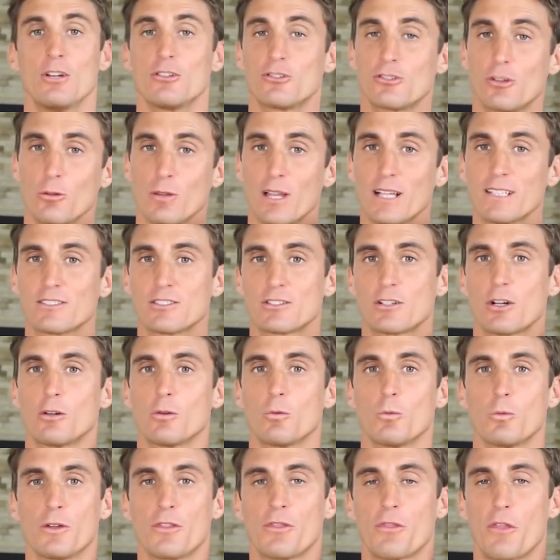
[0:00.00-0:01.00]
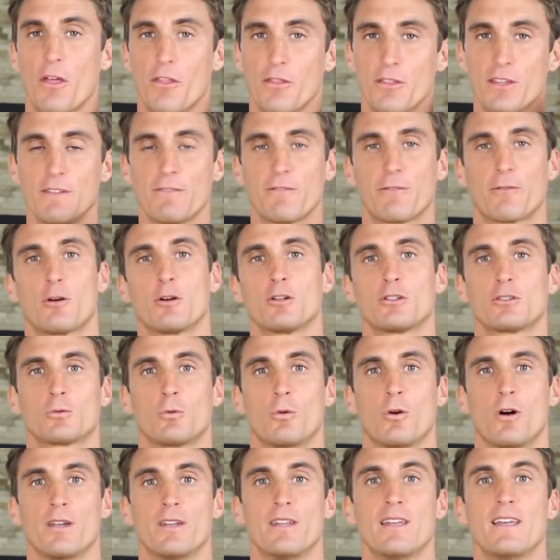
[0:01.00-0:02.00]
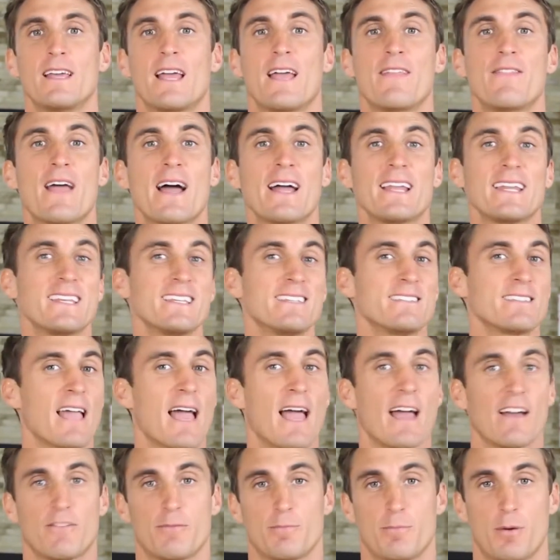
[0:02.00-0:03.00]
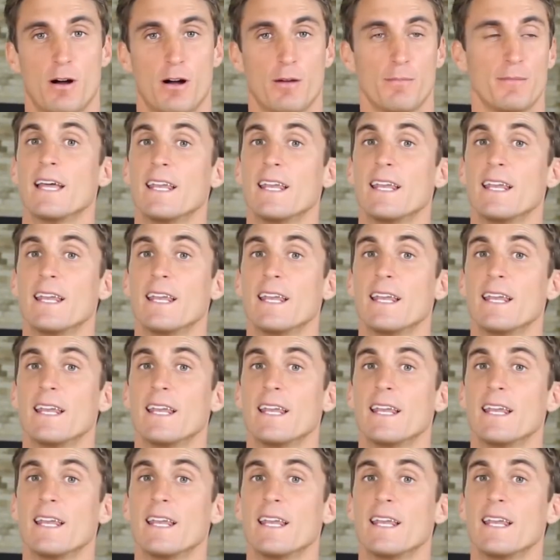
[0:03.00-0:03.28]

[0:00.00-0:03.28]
So let's start with the first one, and that is Fbomb.